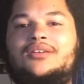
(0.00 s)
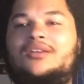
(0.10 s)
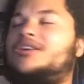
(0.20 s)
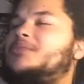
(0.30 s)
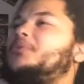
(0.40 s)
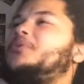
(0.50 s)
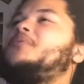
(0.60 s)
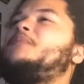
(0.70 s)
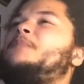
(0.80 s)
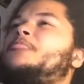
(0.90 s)
Come
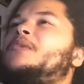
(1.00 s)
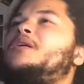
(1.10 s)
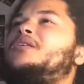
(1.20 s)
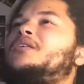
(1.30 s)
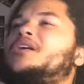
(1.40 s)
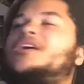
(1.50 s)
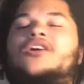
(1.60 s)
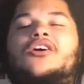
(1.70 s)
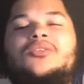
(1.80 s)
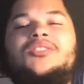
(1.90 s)
on. An
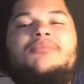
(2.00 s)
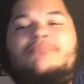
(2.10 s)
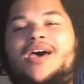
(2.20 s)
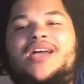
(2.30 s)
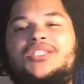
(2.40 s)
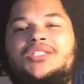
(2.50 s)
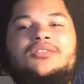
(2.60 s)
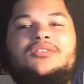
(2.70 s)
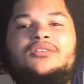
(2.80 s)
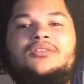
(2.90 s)
awesome match?
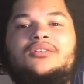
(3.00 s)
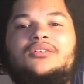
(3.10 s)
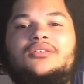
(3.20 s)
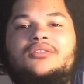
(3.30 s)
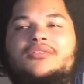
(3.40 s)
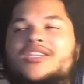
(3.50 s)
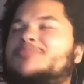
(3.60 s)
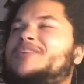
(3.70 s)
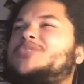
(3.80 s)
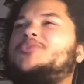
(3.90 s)
This
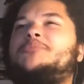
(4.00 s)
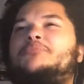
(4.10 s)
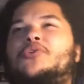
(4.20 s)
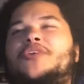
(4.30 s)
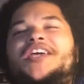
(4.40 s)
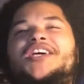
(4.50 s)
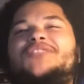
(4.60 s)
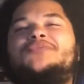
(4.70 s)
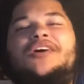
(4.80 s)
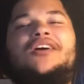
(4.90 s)
match was boring as
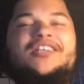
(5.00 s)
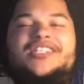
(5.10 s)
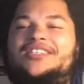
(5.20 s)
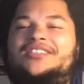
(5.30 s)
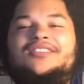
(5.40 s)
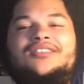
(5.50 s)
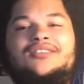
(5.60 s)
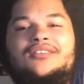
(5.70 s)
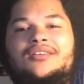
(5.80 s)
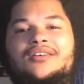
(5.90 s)
fuck.
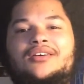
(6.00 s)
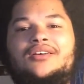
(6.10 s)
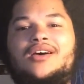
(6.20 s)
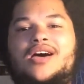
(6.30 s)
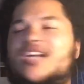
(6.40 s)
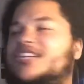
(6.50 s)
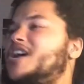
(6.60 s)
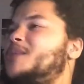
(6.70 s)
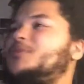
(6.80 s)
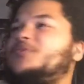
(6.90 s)
I
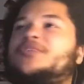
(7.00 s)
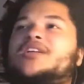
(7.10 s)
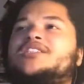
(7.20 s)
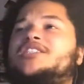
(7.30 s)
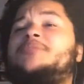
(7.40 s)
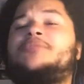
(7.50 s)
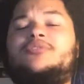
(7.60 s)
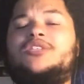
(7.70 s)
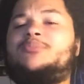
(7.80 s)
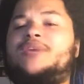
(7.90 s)
damn near fell asleep on
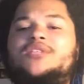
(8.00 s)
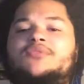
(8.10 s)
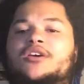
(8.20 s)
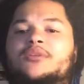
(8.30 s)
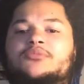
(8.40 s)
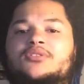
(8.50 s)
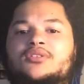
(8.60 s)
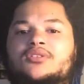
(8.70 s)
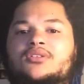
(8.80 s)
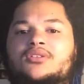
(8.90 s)
this match, fam.
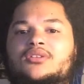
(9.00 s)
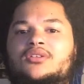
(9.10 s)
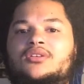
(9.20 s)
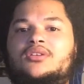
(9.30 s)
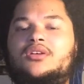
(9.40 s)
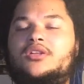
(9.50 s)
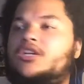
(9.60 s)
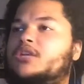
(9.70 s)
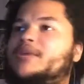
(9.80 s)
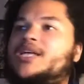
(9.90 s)
And
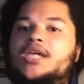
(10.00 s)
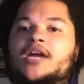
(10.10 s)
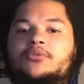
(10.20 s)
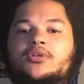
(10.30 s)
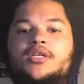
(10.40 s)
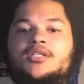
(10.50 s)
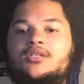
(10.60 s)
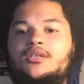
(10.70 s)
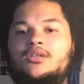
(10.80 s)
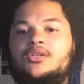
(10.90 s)
then the match after this,
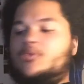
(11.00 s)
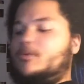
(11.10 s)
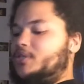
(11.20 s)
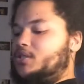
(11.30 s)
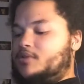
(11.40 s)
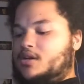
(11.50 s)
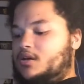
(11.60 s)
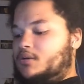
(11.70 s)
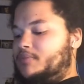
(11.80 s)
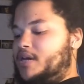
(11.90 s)
the women's
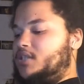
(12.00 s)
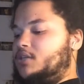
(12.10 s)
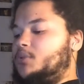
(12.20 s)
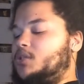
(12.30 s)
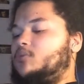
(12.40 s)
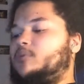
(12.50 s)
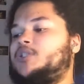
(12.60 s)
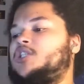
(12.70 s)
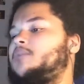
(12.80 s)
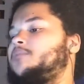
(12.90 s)
match, I almost said
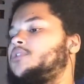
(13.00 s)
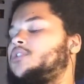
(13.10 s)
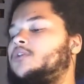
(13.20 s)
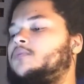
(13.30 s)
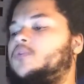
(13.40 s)
women's championship.